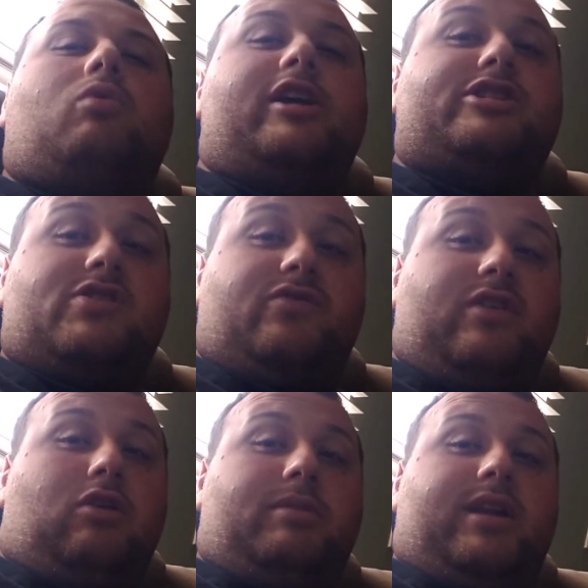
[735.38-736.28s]
Regis
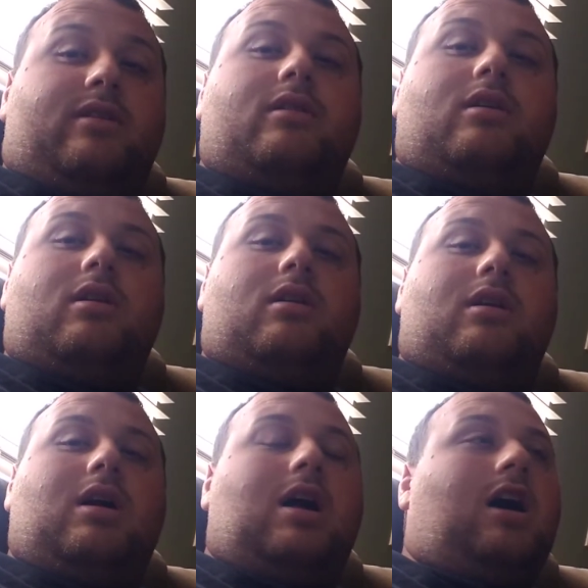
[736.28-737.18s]
Philbin.
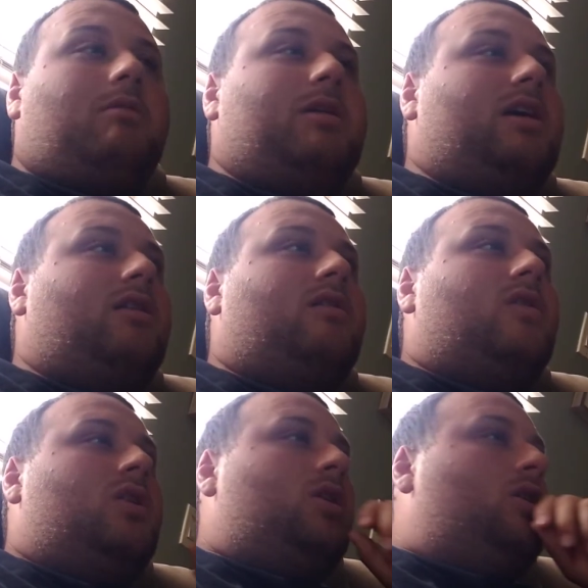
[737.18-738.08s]
I mean,
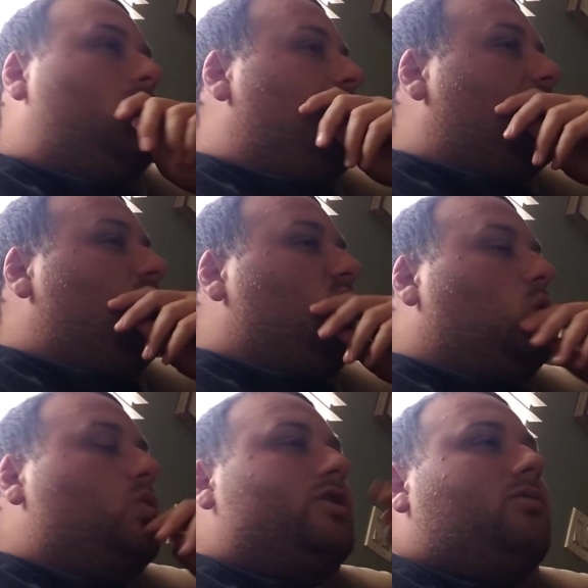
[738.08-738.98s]

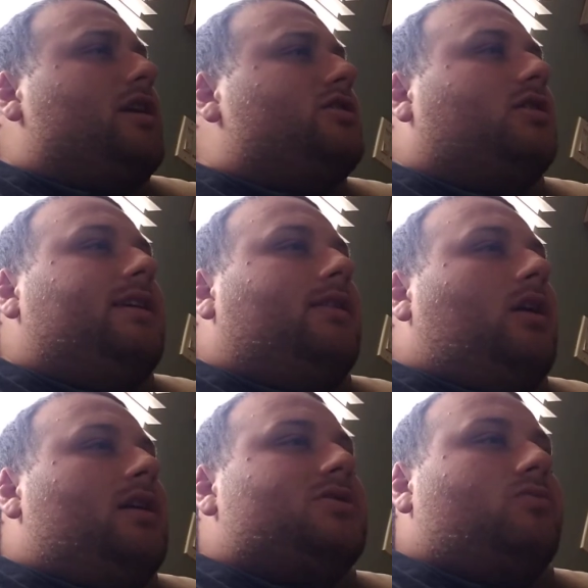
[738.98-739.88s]
we tragically
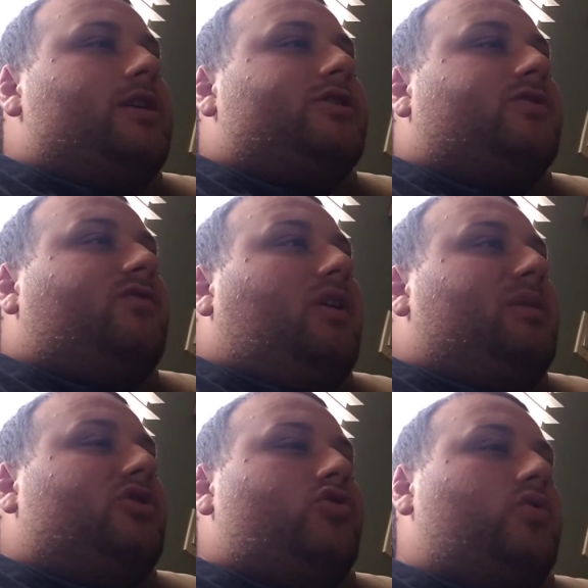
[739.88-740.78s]
lost Regis
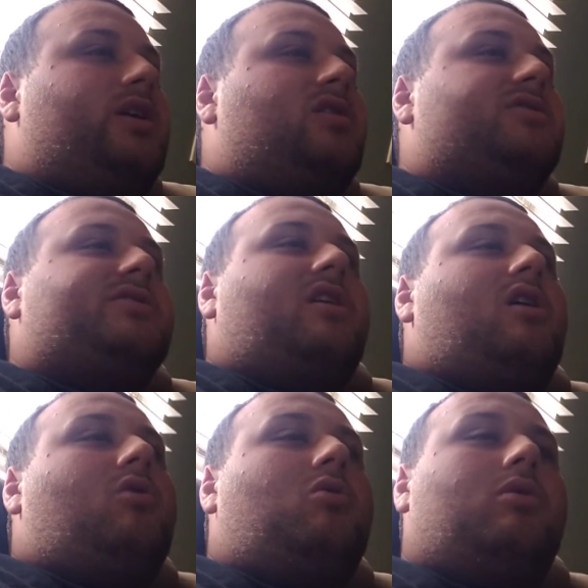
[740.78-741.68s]
Philbin 2 years
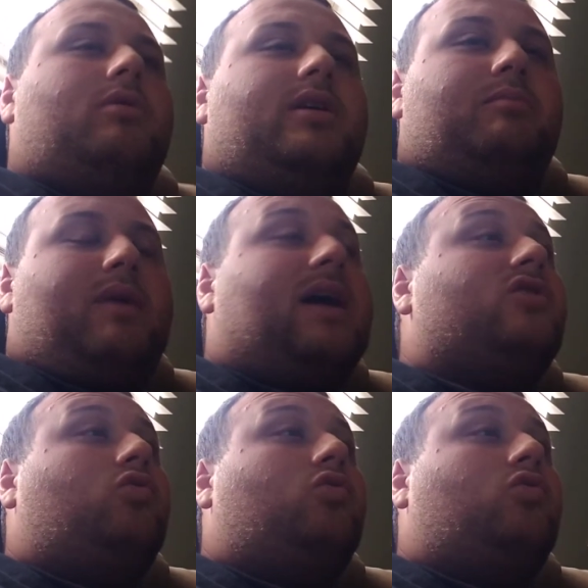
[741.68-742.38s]
ago, back in